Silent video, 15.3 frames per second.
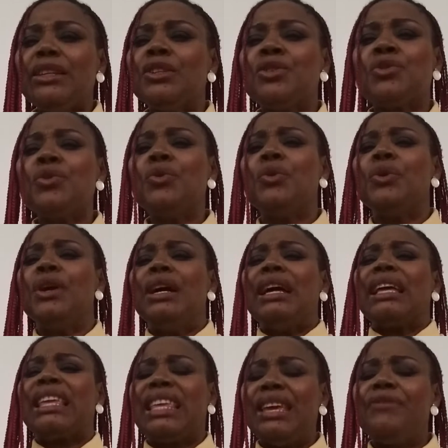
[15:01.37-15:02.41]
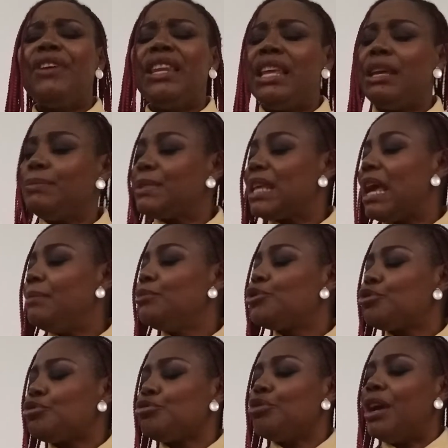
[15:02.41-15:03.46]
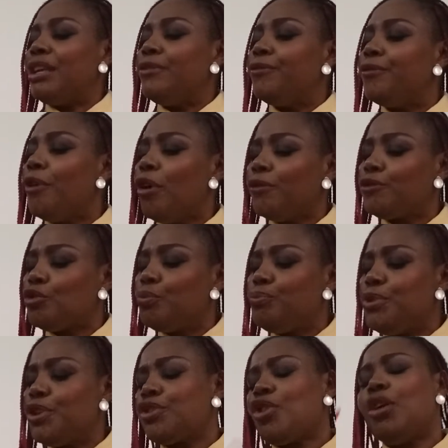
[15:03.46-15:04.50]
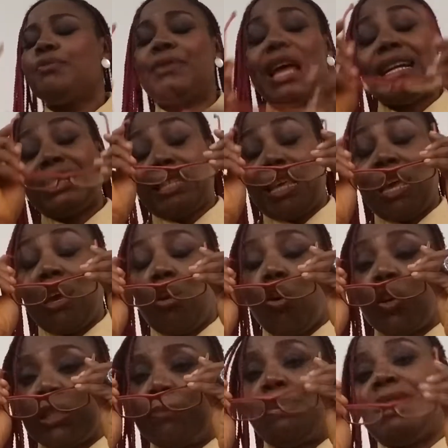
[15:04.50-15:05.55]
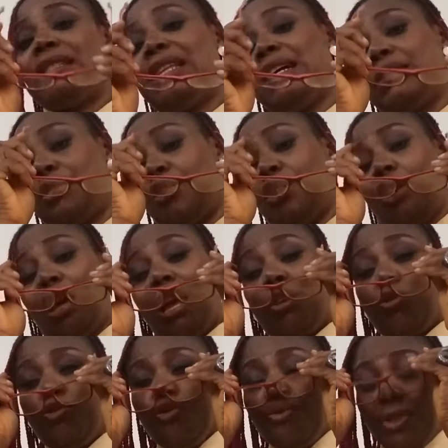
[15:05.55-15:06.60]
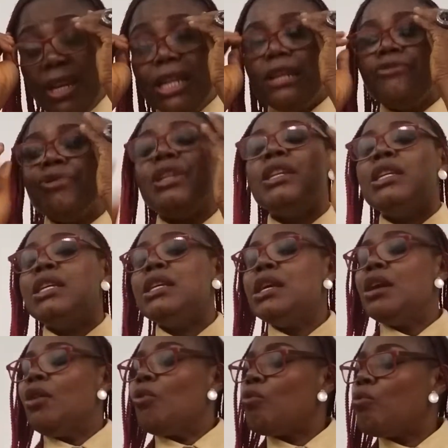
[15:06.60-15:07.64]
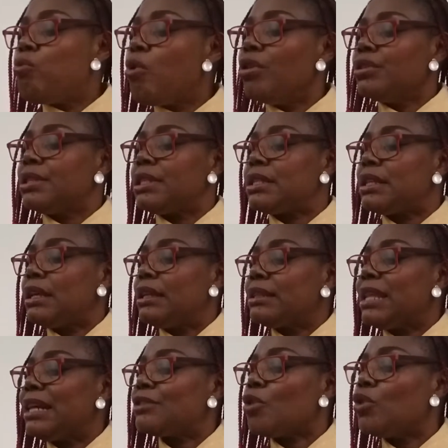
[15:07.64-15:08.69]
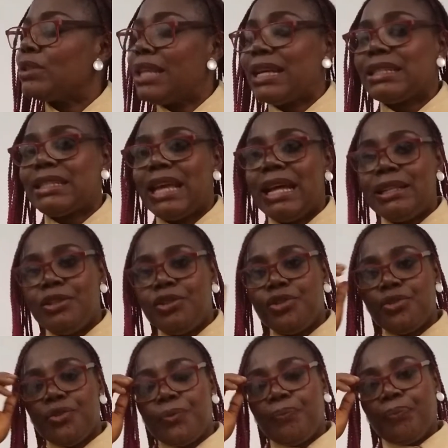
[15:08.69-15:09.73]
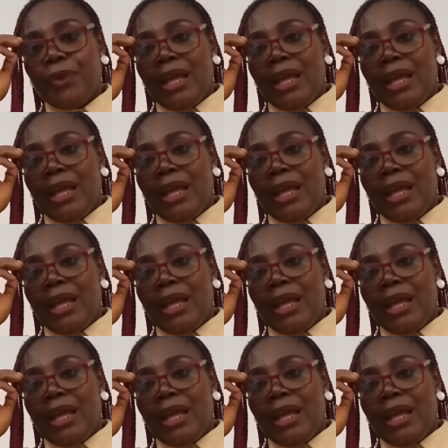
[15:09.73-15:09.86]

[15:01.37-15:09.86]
So giving him time to evolve, to become that uh, husband that you really, really want, that understands you.